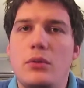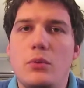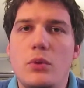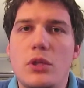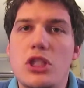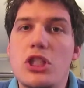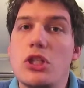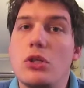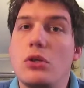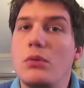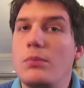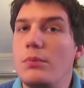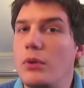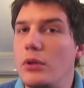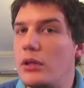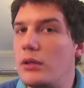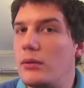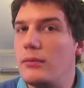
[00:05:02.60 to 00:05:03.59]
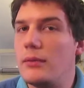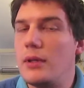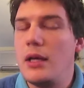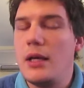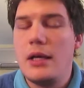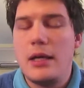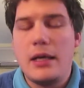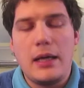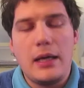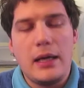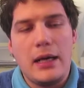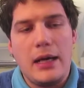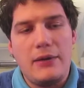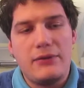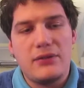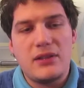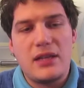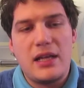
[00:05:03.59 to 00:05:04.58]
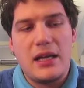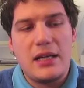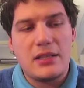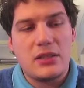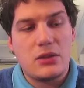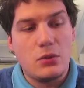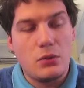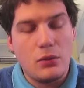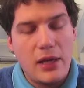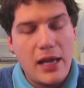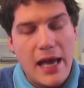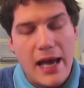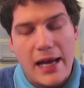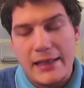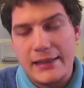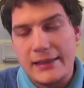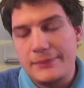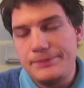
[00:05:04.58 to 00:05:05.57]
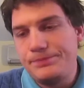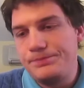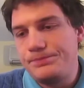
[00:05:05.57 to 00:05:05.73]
to which your opponent has to react.